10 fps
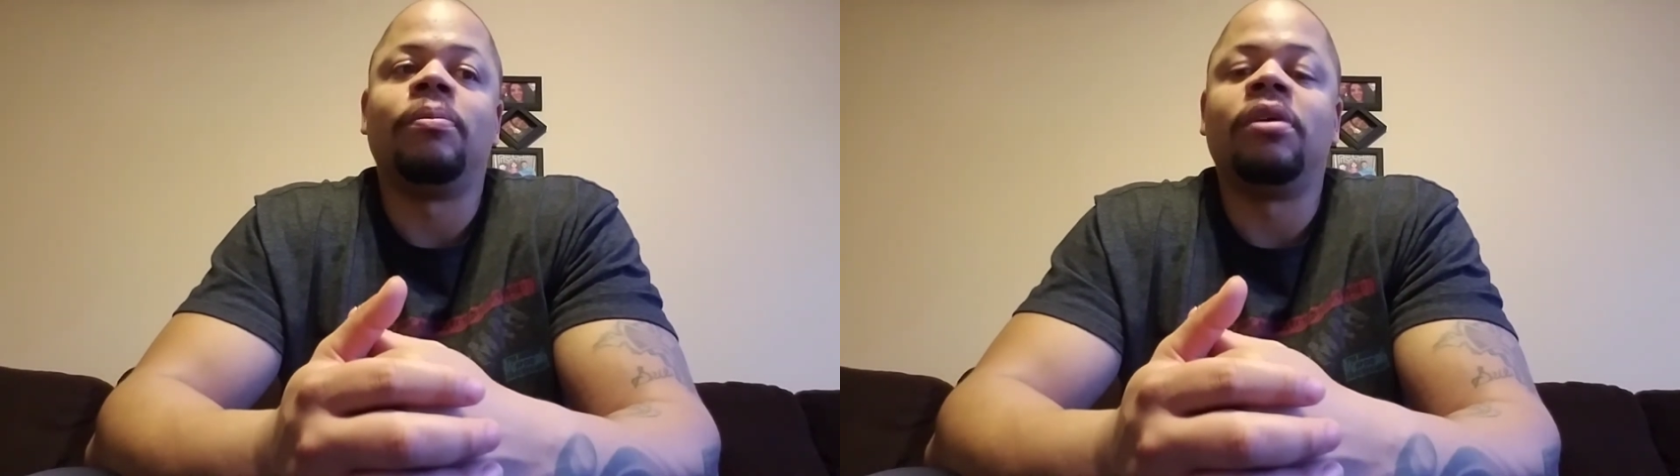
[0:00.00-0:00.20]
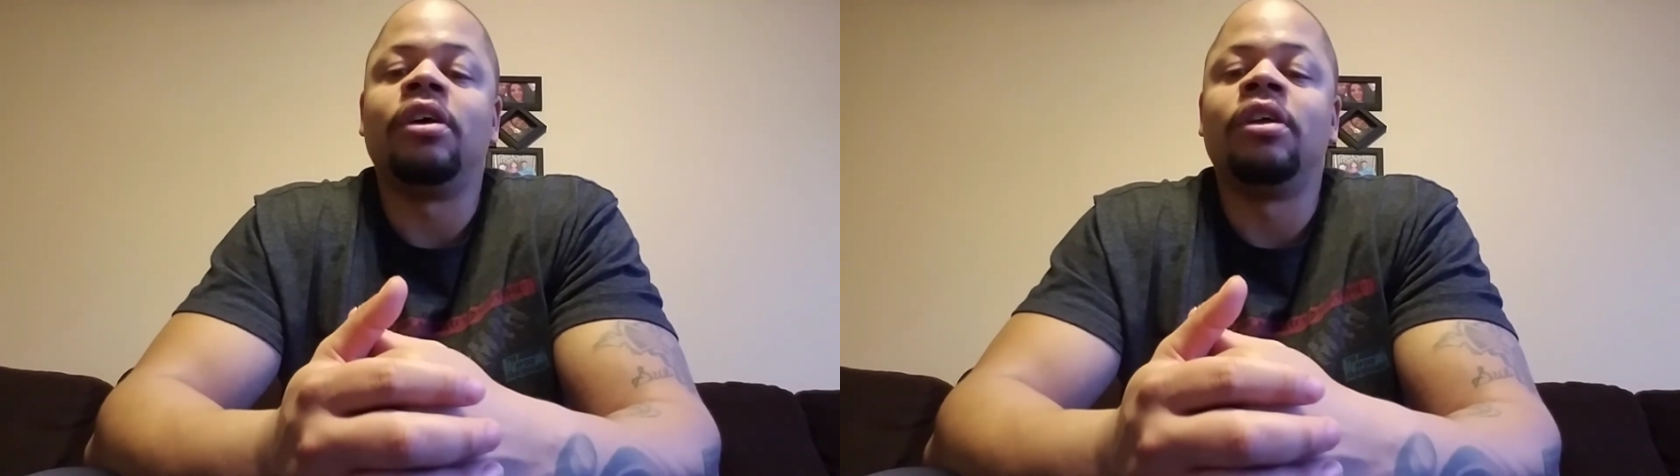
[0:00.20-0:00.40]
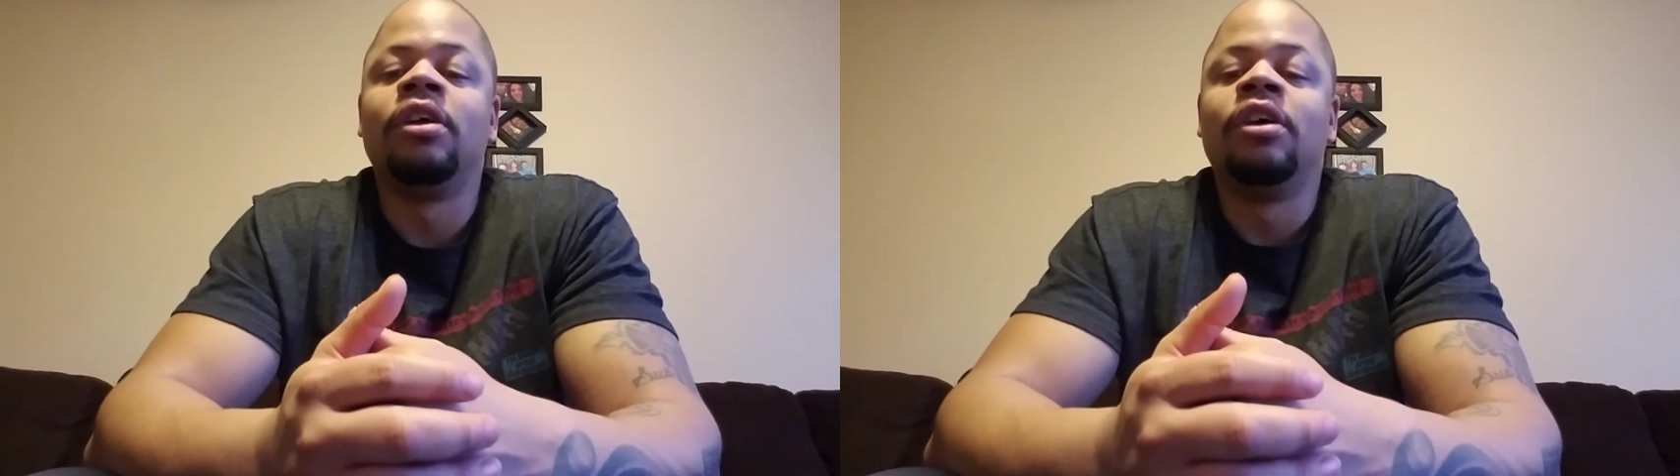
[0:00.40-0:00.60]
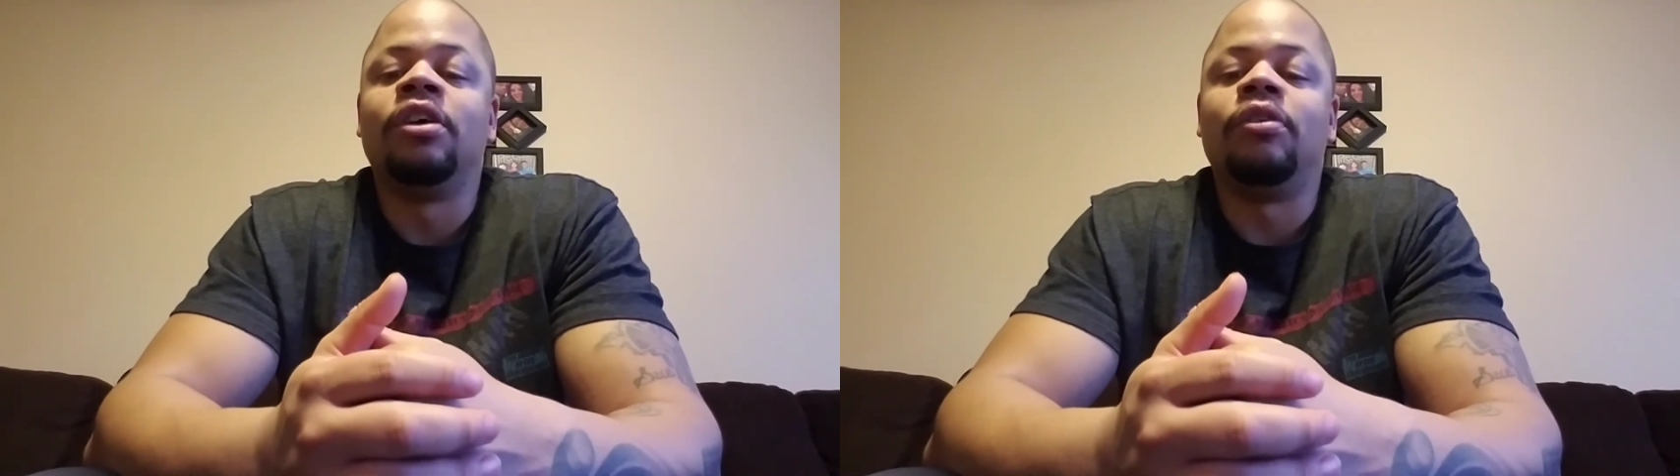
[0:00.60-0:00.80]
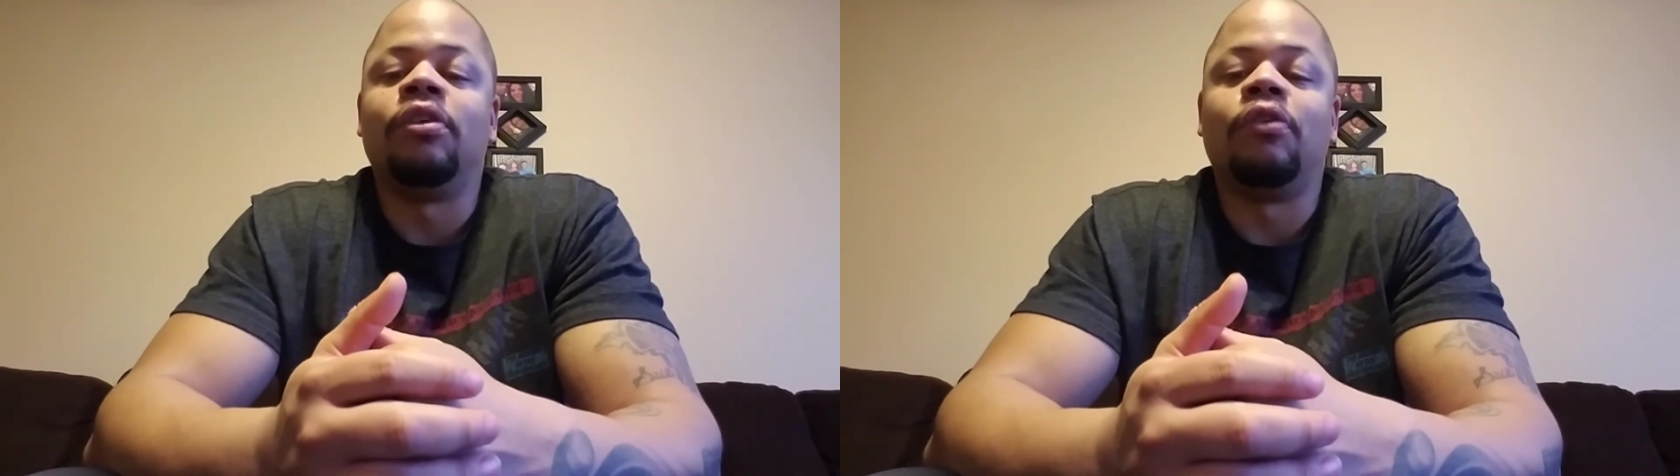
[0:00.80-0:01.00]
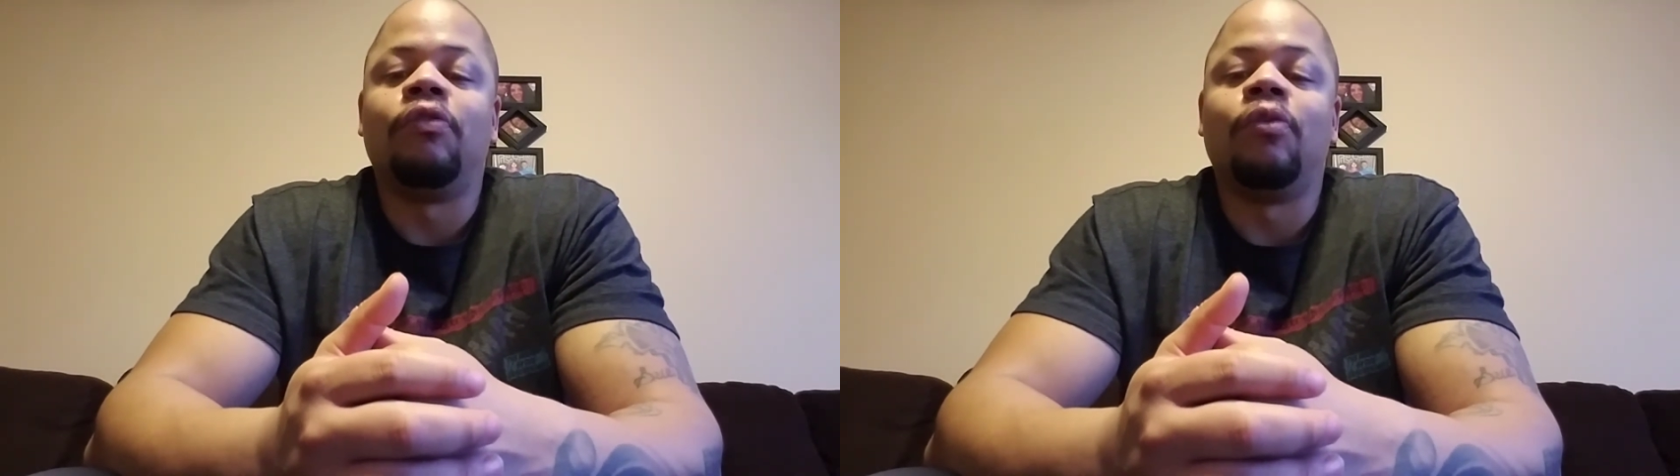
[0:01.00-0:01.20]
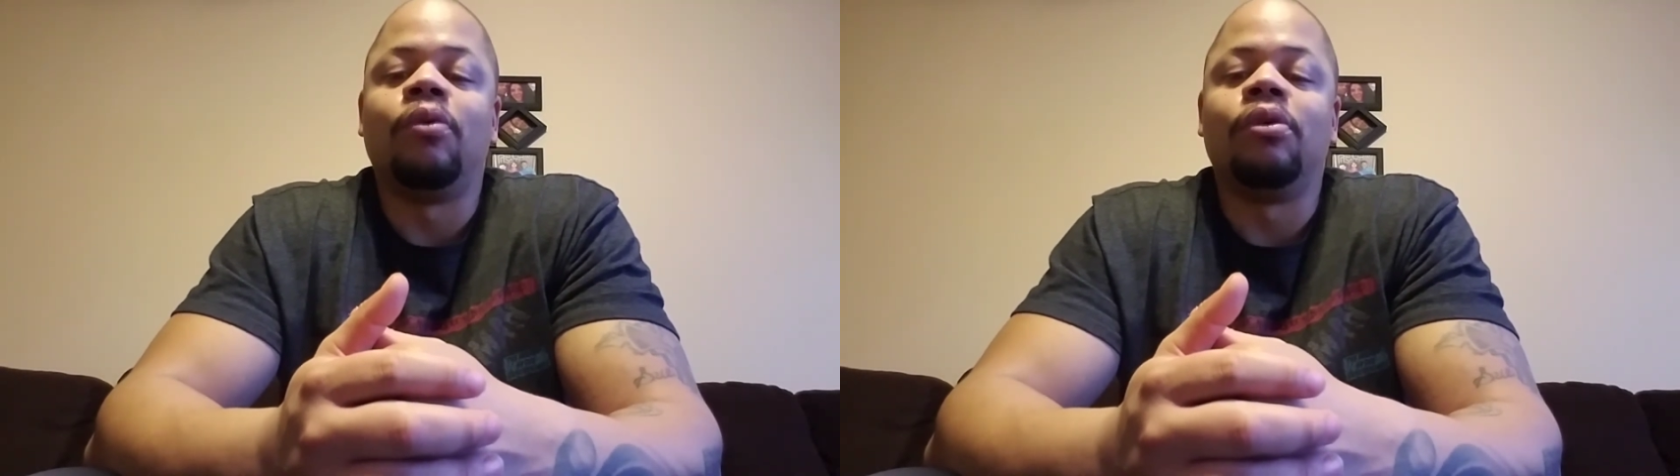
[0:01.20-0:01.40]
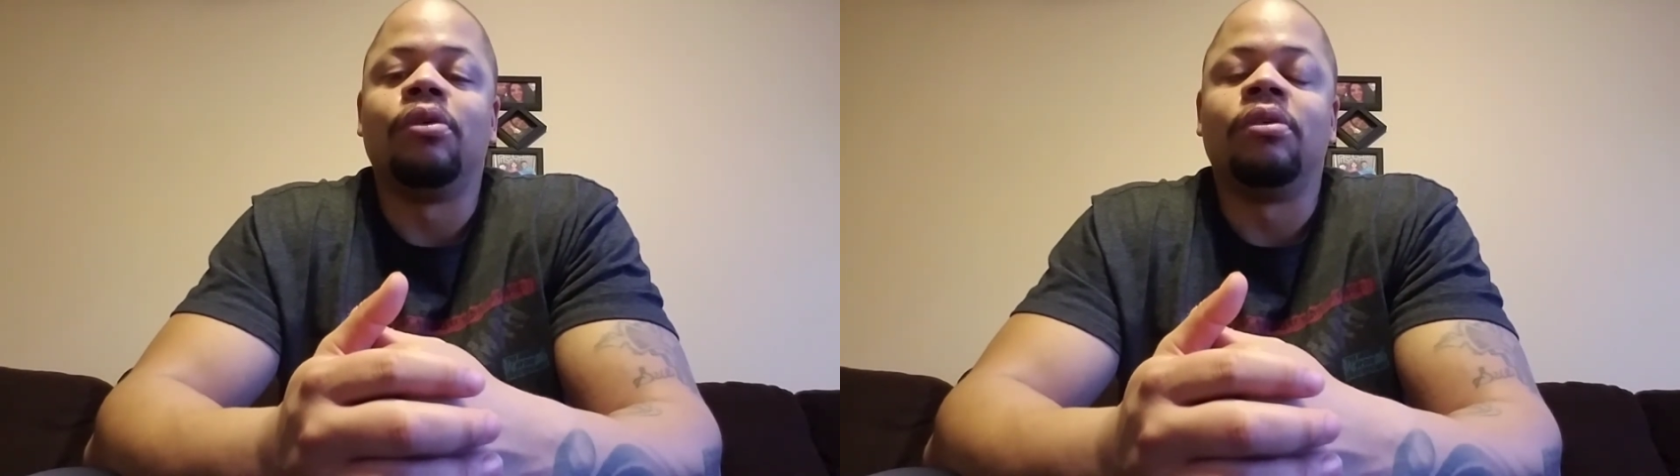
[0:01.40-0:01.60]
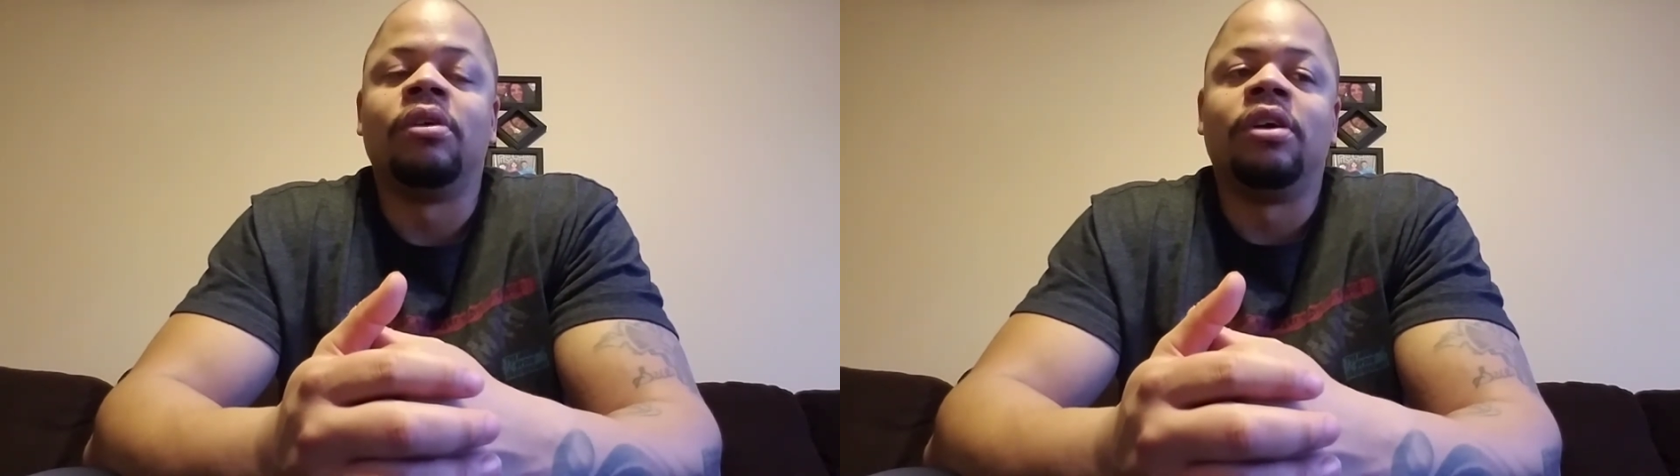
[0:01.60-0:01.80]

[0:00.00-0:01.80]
But for